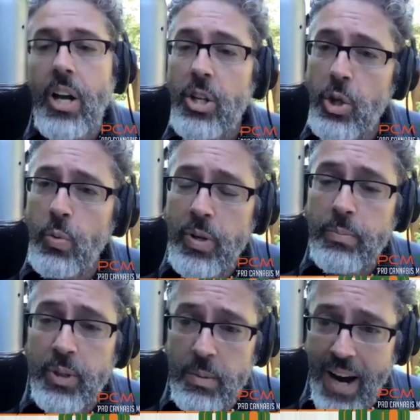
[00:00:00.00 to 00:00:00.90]
you
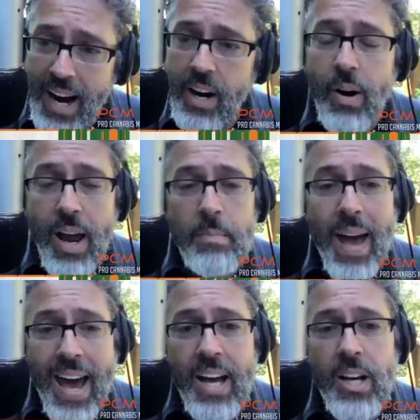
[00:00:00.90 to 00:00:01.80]
would prepare and pack